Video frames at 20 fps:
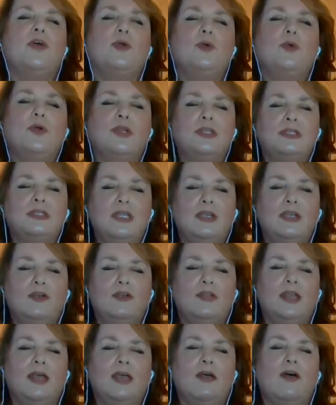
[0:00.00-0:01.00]
focusing
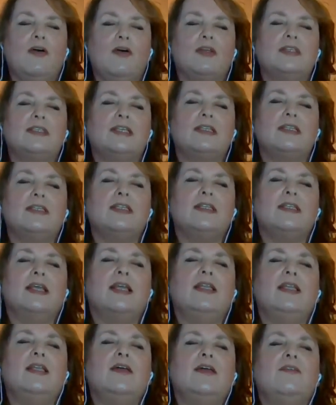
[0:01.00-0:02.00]
on that heart center,
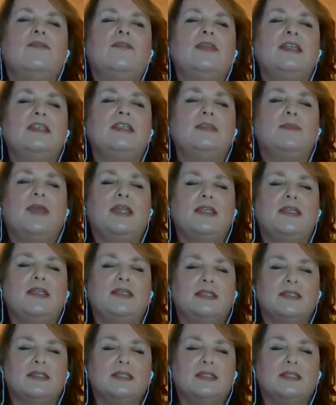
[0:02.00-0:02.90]
that lovely space.